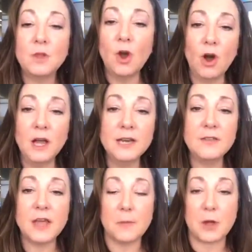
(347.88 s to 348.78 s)
on
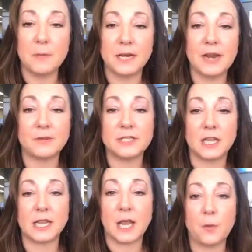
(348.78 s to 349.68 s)
the upcoming Never
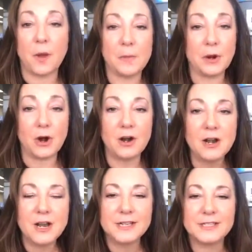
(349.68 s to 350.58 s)
Sell Again webinar.
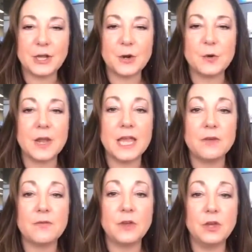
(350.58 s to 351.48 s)
So
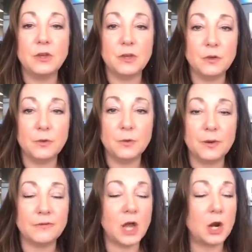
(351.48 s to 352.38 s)

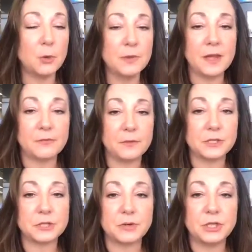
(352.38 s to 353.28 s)
we've not opened that for
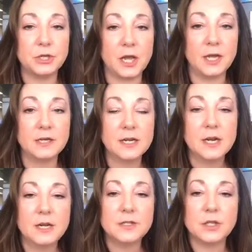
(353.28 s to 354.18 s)
registration yet.
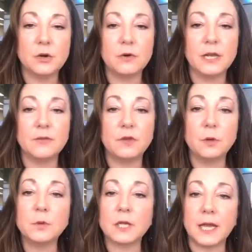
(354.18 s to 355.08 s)
So if
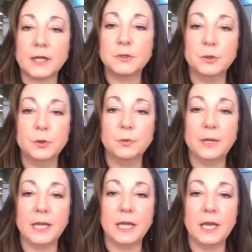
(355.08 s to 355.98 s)
you would like to
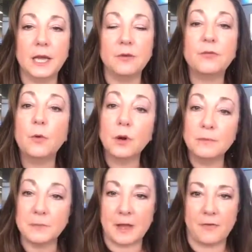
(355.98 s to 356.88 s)
be
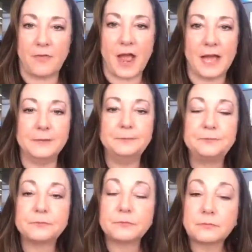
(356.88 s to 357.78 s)
informed about that,
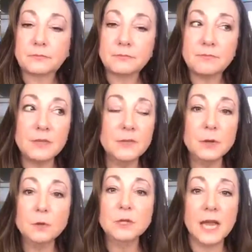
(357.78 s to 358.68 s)
if
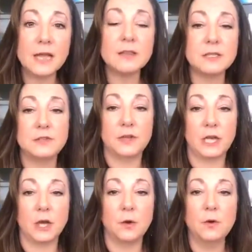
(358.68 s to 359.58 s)
you like this
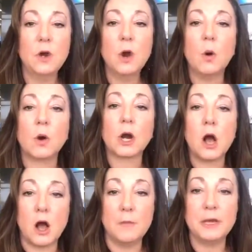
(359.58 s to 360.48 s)
video or
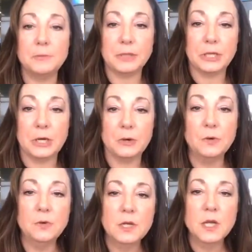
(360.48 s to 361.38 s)
comment
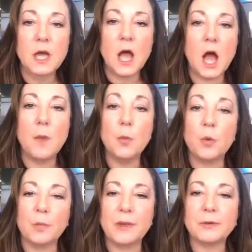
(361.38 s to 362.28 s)
below,
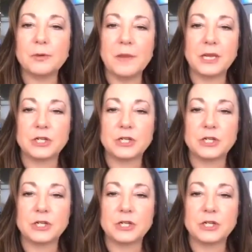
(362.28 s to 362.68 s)
we'll be able to make